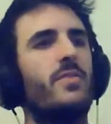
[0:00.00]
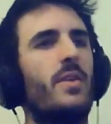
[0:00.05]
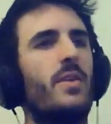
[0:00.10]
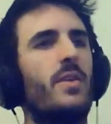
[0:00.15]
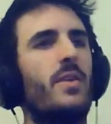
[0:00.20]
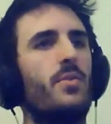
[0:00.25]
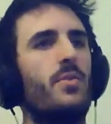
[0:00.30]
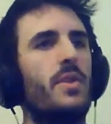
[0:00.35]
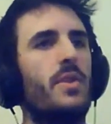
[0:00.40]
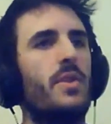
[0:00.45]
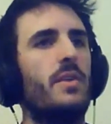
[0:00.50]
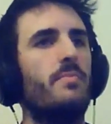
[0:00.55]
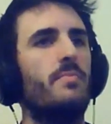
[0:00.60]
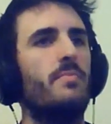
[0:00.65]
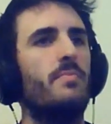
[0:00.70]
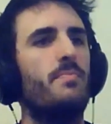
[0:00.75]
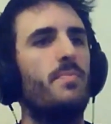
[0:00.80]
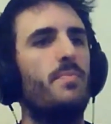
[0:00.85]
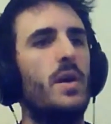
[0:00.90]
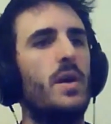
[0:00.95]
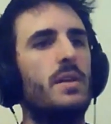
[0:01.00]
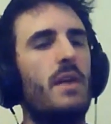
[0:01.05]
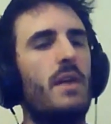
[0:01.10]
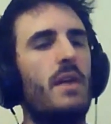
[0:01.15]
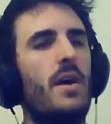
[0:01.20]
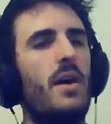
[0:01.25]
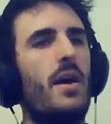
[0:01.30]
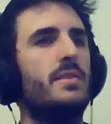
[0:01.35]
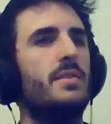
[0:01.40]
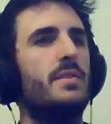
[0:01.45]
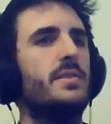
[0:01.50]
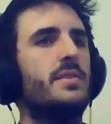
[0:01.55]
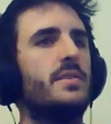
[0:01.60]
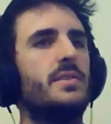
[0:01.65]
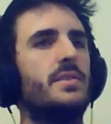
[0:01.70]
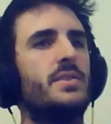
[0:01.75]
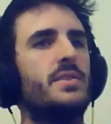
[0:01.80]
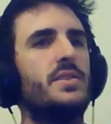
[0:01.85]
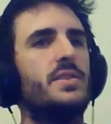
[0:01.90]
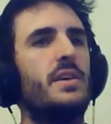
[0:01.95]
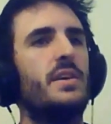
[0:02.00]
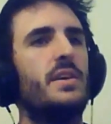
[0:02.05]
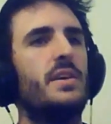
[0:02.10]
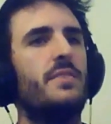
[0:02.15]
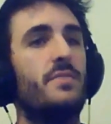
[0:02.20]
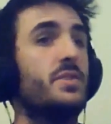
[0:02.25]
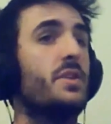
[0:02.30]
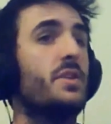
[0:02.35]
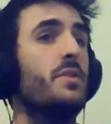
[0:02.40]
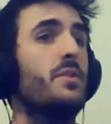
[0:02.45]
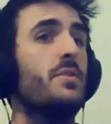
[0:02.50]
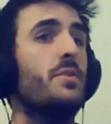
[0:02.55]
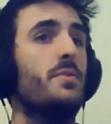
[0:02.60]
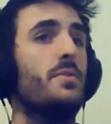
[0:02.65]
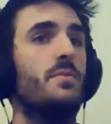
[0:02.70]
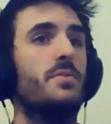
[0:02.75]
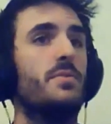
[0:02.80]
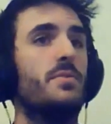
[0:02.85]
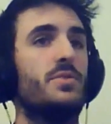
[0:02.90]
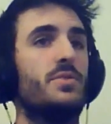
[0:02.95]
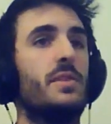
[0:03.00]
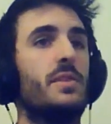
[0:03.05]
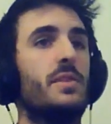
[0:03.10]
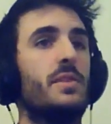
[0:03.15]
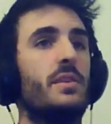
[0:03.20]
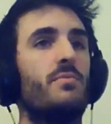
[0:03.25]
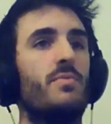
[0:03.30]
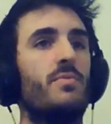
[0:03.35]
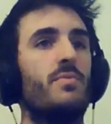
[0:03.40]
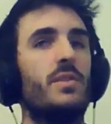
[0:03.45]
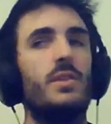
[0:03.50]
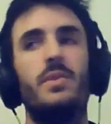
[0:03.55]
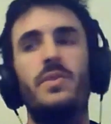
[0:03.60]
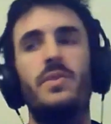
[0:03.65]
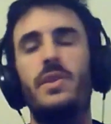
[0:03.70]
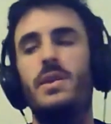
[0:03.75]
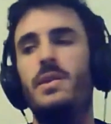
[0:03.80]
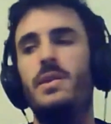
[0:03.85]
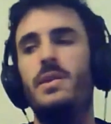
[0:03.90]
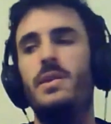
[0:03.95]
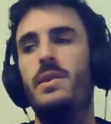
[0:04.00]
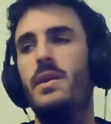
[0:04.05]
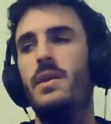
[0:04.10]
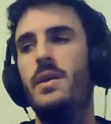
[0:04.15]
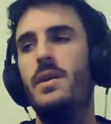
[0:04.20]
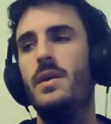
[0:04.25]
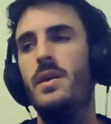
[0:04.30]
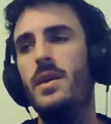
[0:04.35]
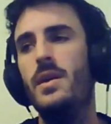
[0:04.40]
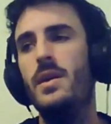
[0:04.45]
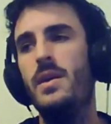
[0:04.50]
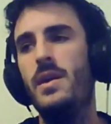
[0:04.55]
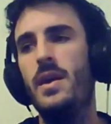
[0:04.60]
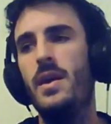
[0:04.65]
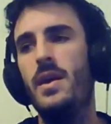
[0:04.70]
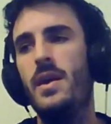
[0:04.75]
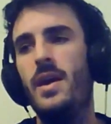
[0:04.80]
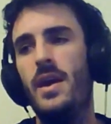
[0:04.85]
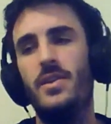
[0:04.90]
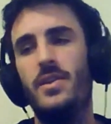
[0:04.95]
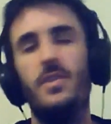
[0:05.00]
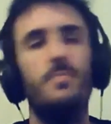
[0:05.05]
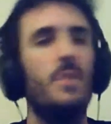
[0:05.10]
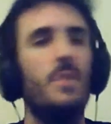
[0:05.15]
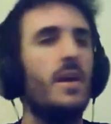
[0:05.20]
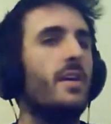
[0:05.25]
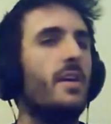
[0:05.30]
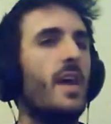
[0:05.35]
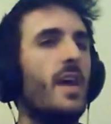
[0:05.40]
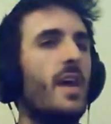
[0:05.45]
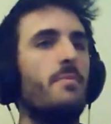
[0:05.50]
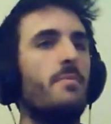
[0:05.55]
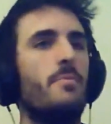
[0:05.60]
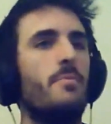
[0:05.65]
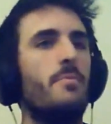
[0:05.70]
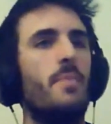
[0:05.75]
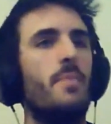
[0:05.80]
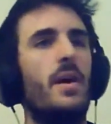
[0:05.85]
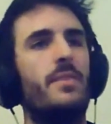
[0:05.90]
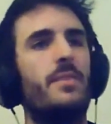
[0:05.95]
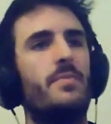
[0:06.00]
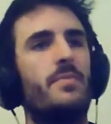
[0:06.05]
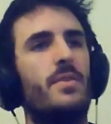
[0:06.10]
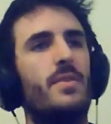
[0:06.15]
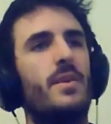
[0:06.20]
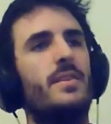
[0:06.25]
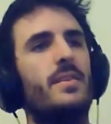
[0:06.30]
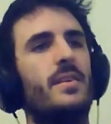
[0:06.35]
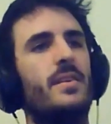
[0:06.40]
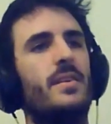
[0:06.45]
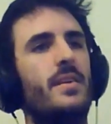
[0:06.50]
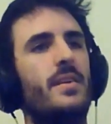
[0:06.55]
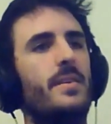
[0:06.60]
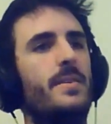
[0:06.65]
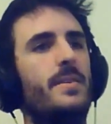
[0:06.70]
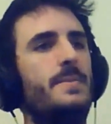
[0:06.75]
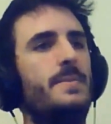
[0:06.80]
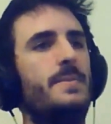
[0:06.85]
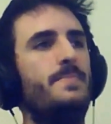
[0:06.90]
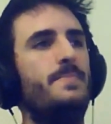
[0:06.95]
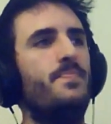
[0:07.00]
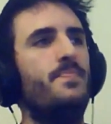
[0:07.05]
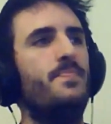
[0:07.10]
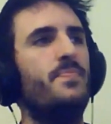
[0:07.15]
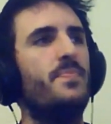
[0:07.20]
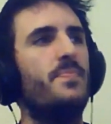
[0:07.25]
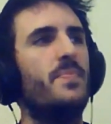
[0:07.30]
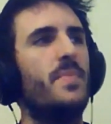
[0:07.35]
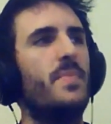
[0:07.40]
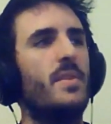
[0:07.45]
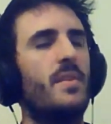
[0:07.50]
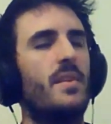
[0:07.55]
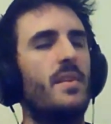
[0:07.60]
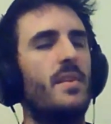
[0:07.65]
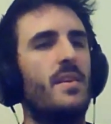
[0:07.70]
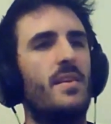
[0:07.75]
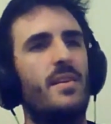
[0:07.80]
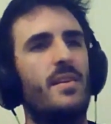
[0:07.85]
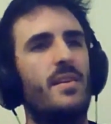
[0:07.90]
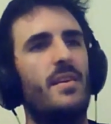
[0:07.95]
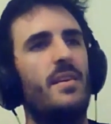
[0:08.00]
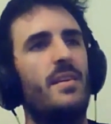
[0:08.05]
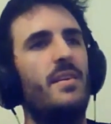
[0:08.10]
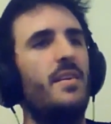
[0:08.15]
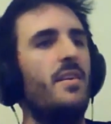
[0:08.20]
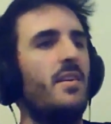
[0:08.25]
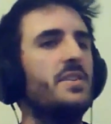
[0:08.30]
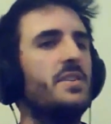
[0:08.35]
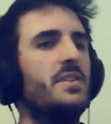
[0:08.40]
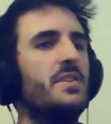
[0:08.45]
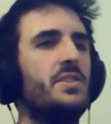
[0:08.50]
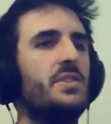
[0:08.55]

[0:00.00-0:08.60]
They're all done by artists and stuff. It was cool. It was really, really well done. And you'd make a game about it, right? And I don't know.